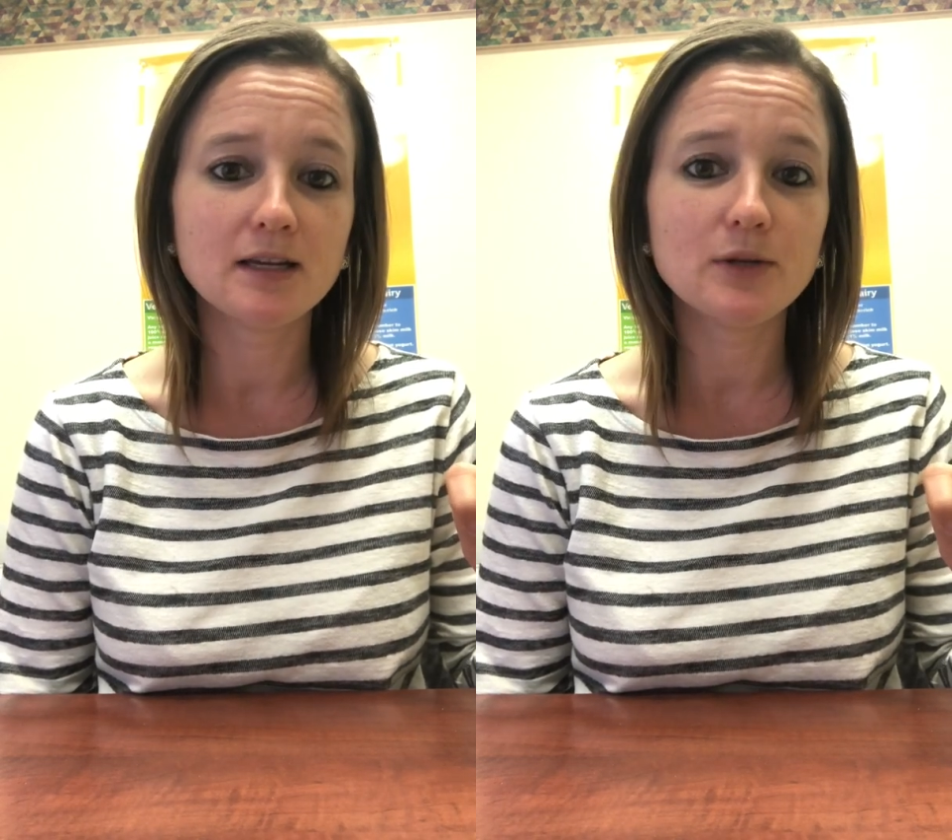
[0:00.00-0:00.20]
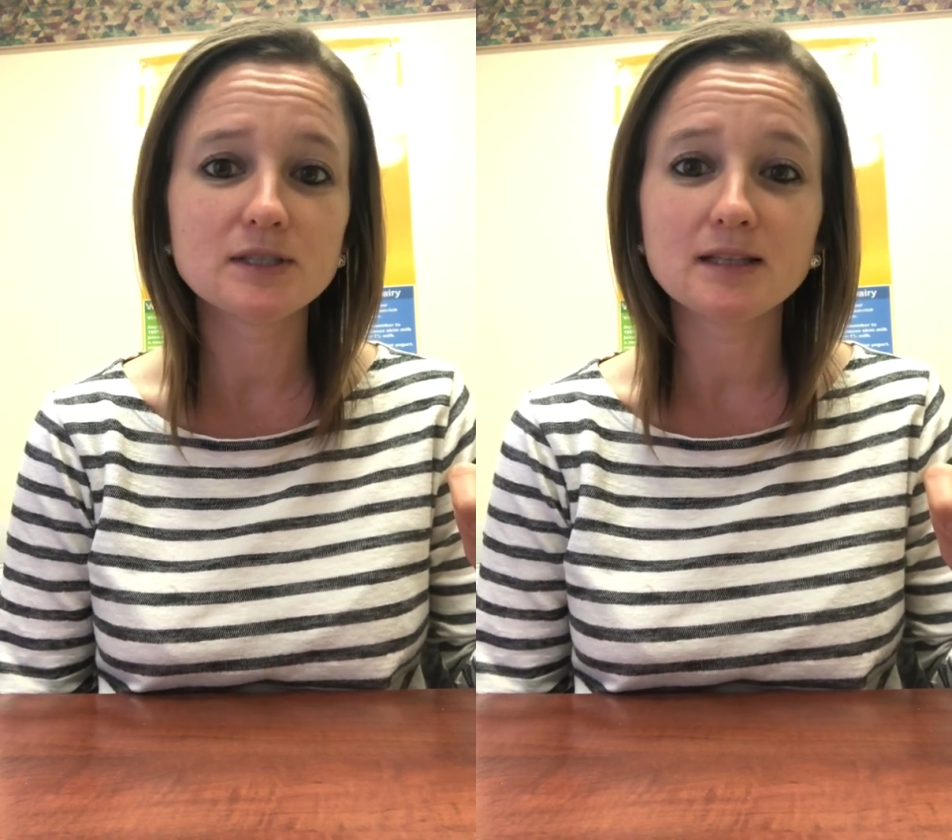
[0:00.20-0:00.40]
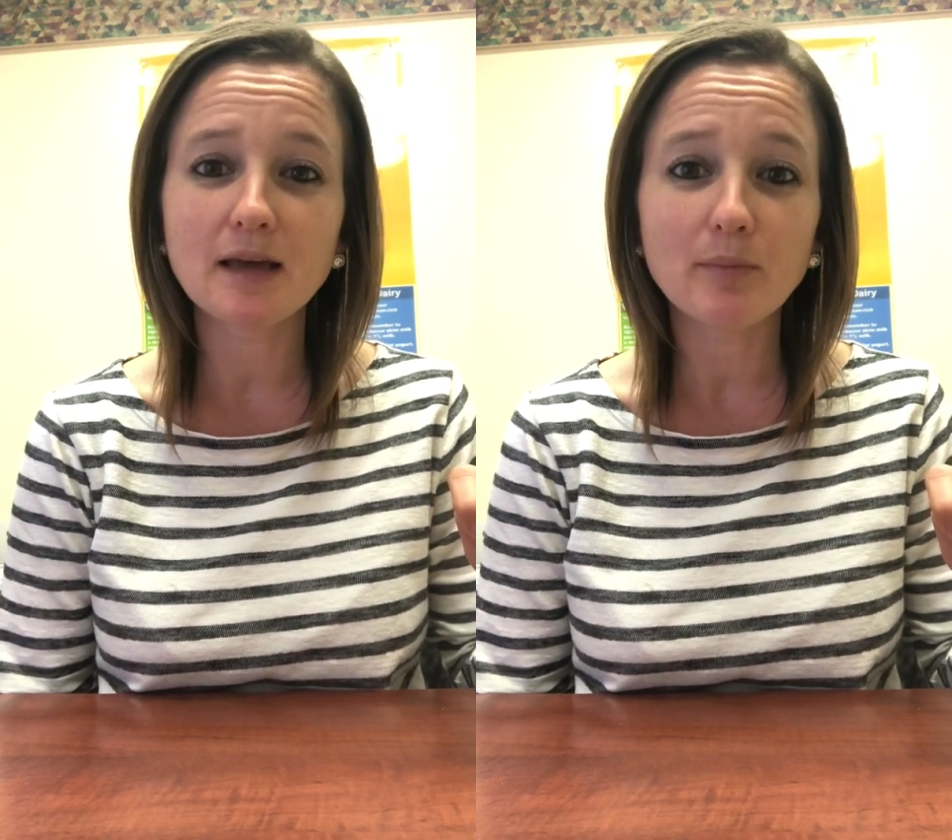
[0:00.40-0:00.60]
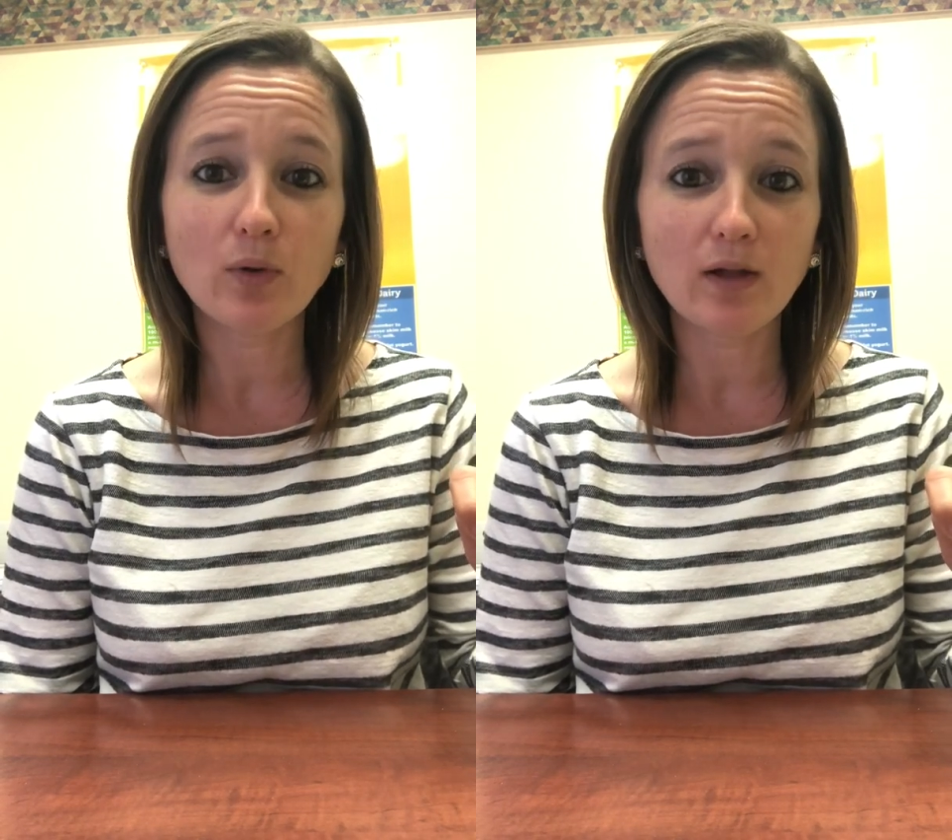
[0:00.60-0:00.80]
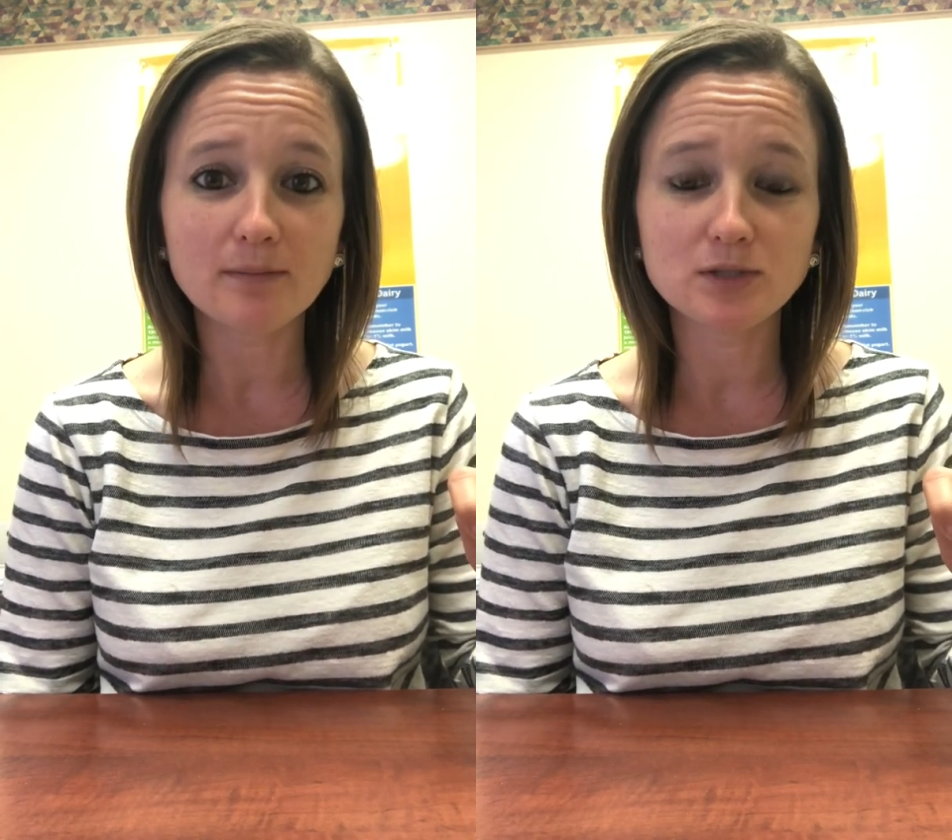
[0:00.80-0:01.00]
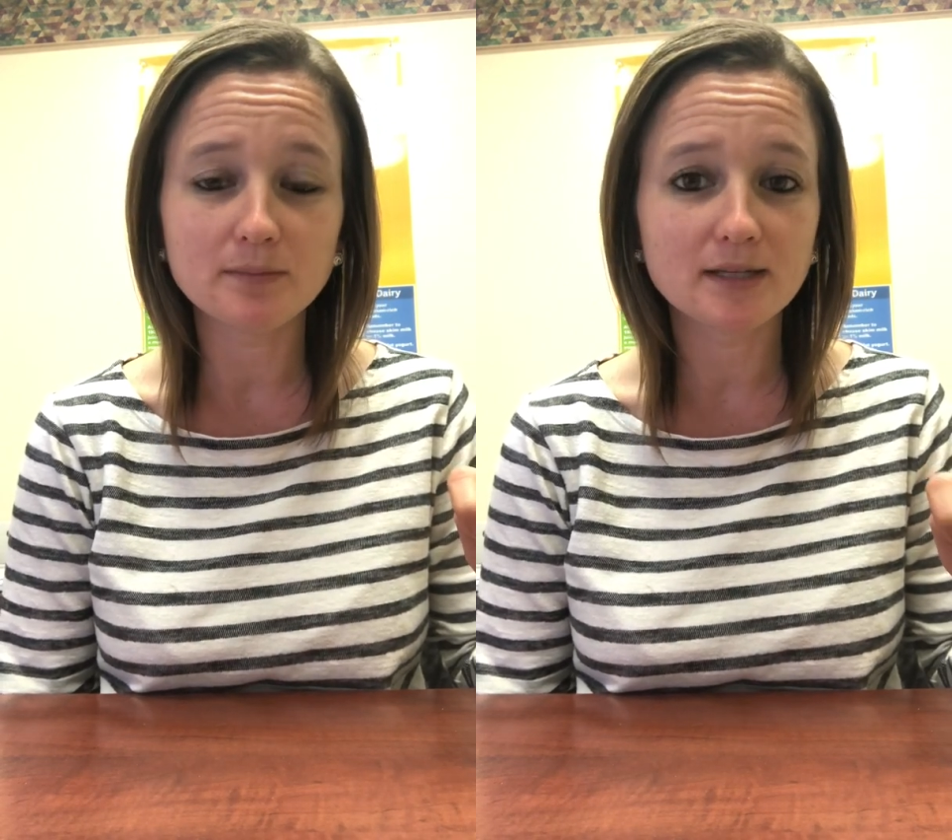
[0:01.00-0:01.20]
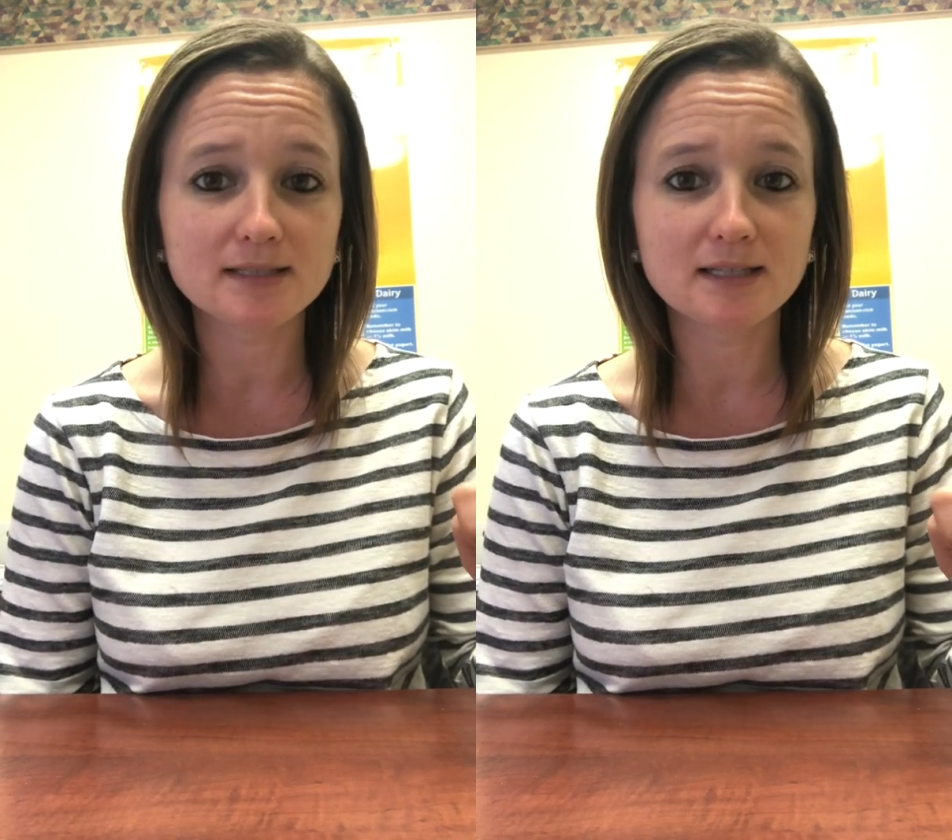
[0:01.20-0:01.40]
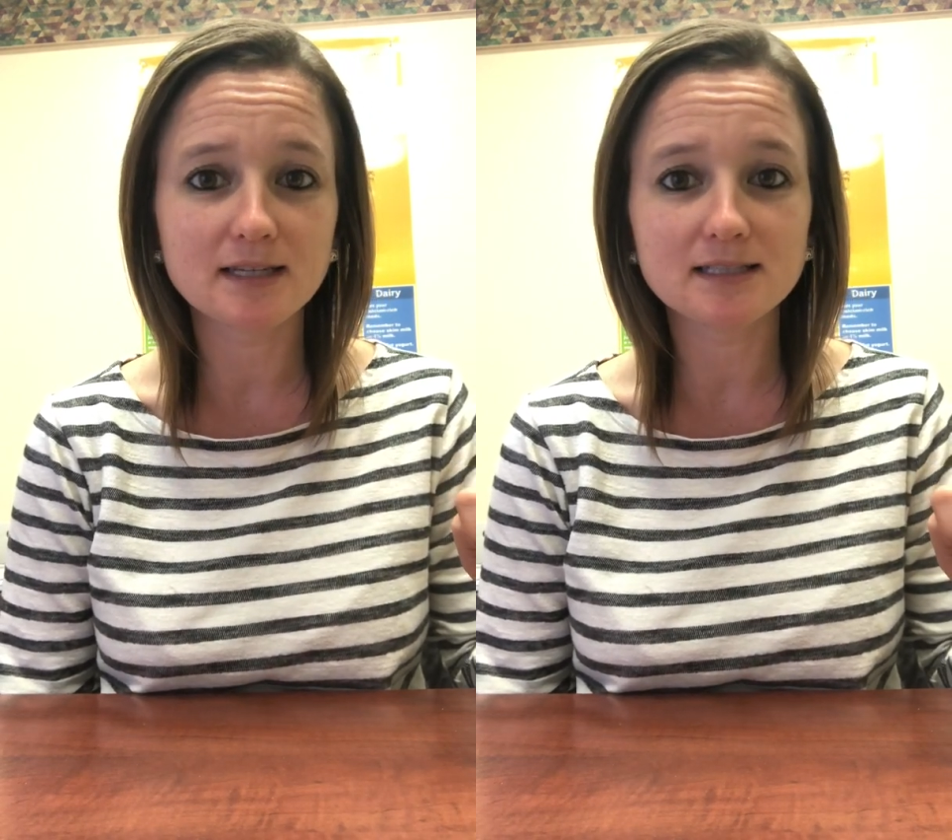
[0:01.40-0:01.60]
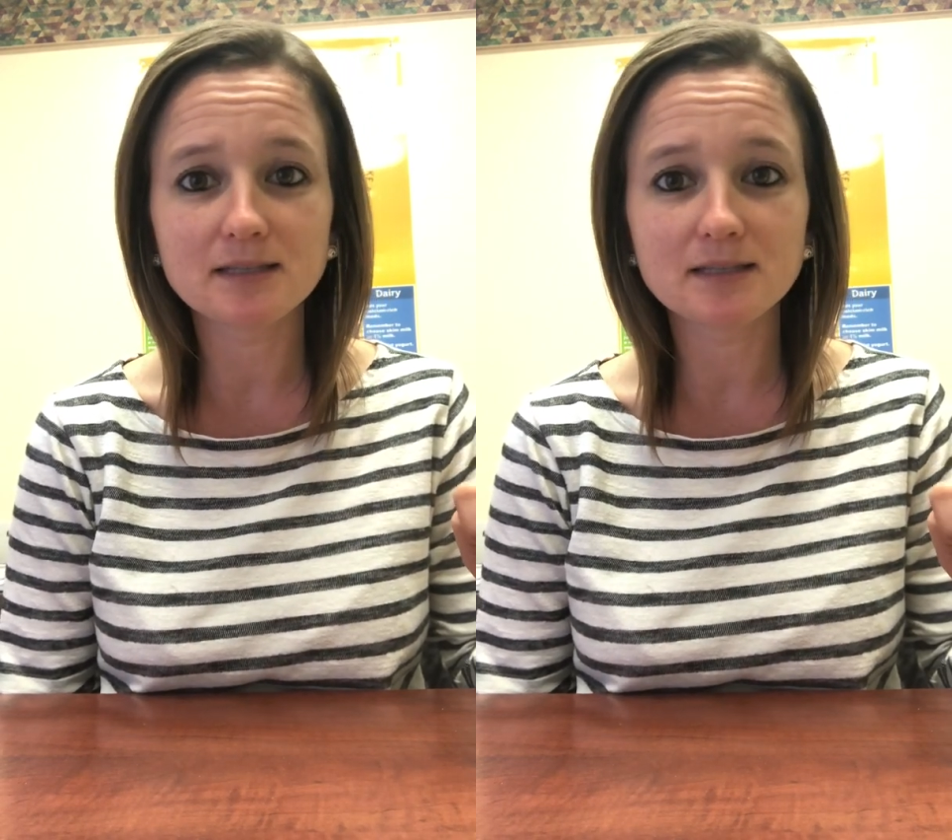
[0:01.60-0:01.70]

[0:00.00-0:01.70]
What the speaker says: using that poll option, because again,